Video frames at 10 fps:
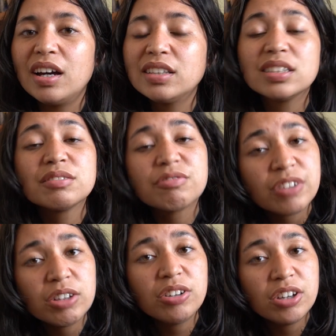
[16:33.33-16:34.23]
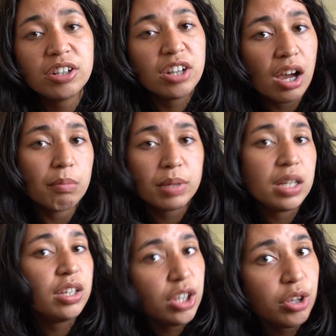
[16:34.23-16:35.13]
doesn't feel good not
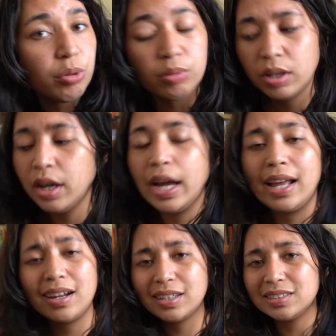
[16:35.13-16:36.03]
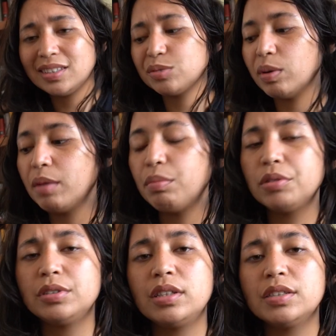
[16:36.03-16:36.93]
being you. And I guess that's why I'm
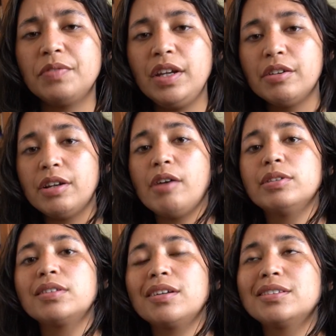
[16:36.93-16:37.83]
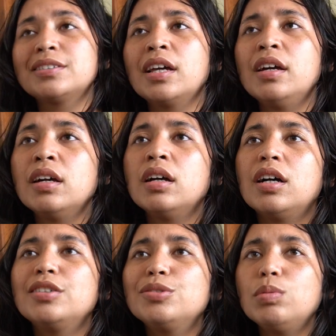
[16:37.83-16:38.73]
posting this video now, is because
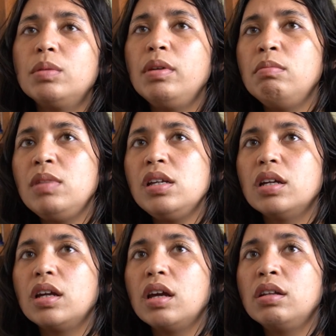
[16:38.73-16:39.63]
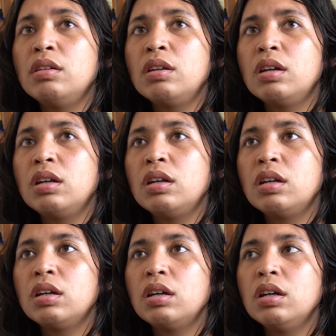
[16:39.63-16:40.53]
I just want to be me again.
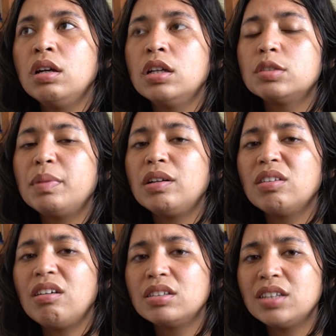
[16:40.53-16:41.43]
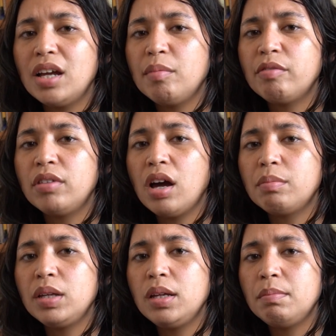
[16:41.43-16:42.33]
It's been a long time of not
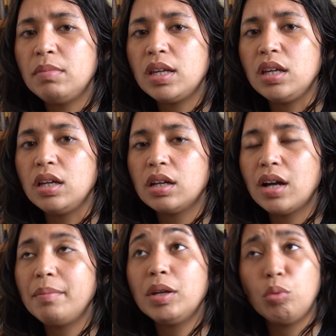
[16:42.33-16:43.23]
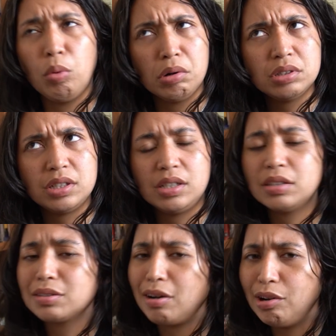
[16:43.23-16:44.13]
being me. I mean, quarantine
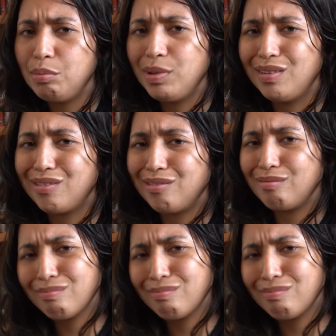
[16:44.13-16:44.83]
has kind of been,